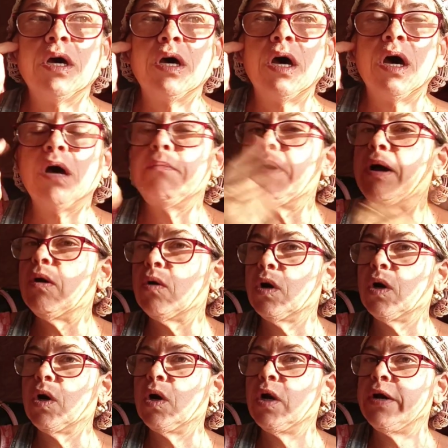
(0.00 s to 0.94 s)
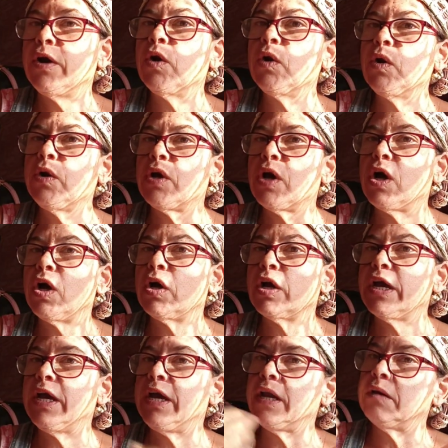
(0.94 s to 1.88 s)
about her and her dog.
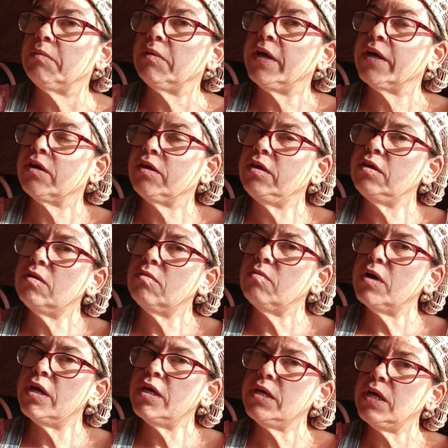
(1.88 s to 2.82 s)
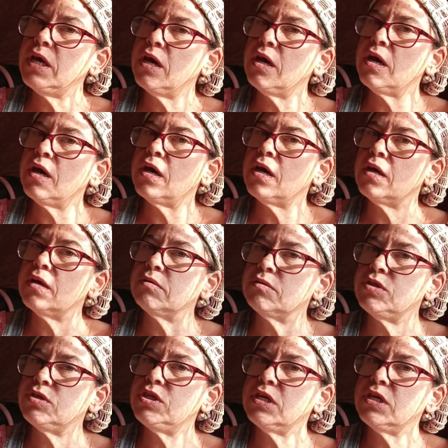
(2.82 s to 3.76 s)
And I'm like, you know what? Yeah,
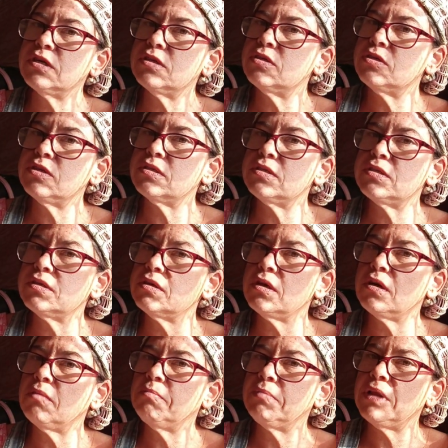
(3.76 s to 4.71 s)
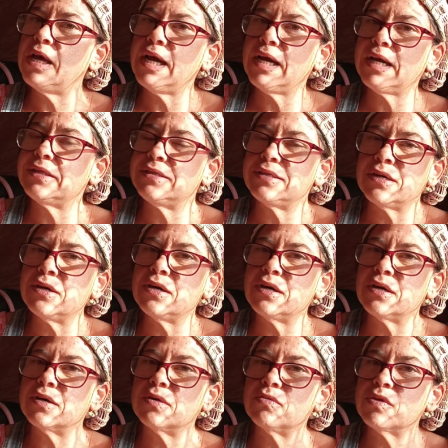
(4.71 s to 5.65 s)
Chica's just a black
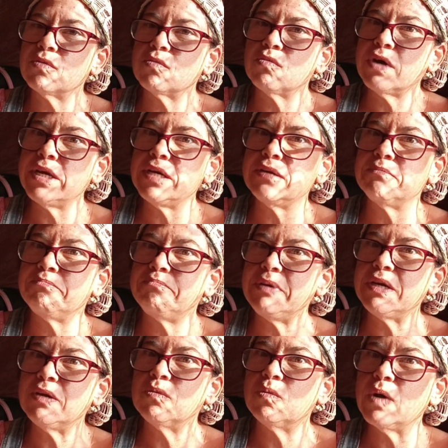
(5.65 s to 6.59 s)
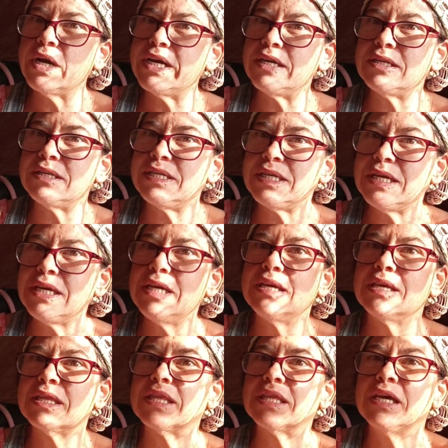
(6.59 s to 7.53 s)
dog with white, big white
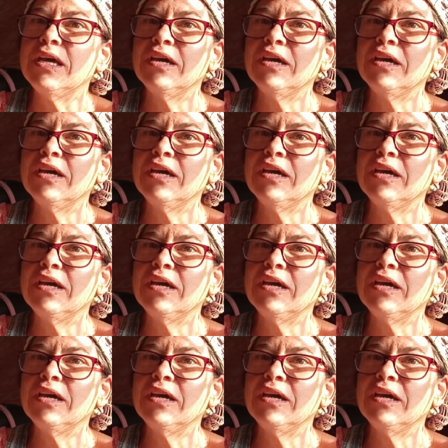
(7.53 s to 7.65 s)
teeth.